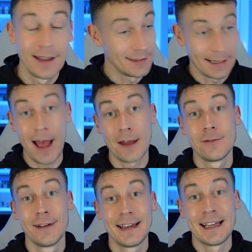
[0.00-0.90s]
He
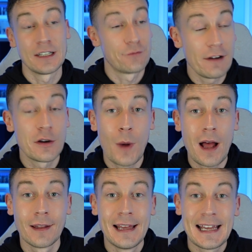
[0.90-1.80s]
can. He did very
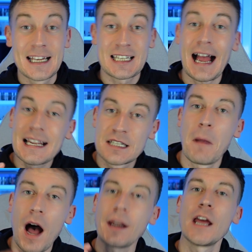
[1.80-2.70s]
well. He sized
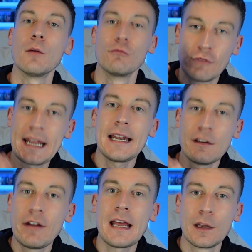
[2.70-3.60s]
Mane up really,
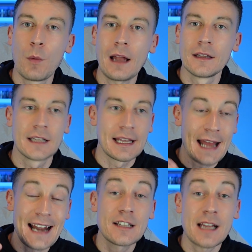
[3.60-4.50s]
really well. And
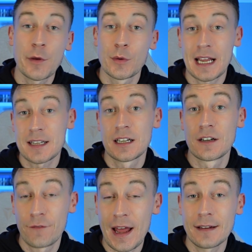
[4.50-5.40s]
any time he was asked to
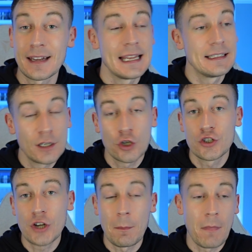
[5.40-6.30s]
defend, he did a good
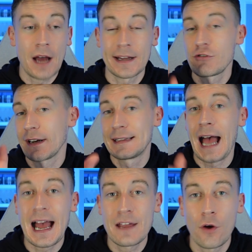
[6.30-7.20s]
job. Mane trying to
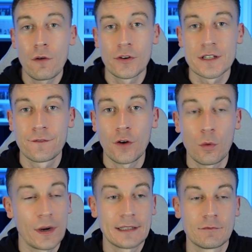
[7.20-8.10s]
dive over his foot
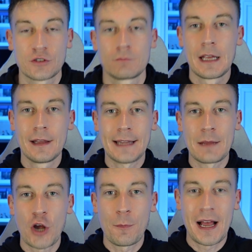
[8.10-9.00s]
when he let
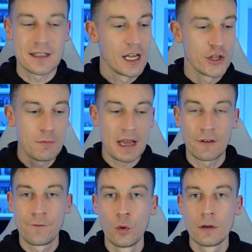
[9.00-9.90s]
him go past. You make a
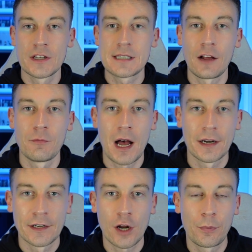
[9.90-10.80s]
fool of yourself,
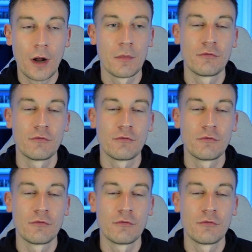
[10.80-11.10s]
Mane. No problem.